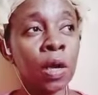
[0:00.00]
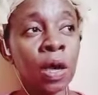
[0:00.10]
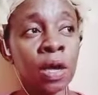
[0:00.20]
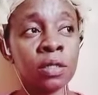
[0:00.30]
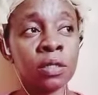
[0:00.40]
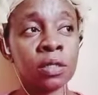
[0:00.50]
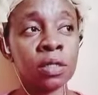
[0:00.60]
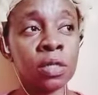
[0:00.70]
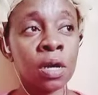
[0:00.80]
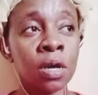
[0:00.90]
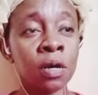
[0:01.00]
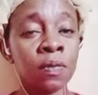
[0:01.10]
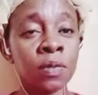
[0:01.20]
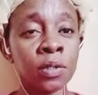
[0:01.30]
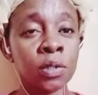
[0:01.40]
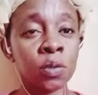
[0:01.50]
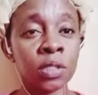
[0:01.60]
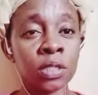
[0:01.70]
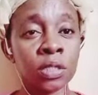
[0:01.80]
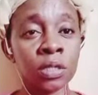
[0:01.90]
And this is
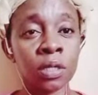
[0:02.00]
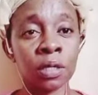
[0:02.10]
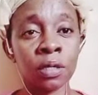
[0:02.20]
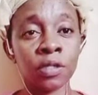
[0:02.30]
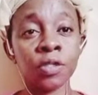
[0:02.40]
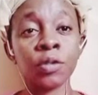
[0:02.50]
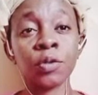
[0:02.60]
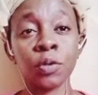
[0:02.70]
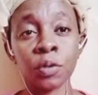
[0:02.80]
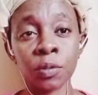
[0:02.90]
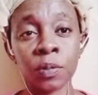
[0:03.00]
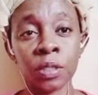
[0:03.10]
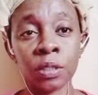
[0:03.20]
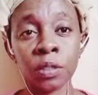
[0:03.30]
what she told me,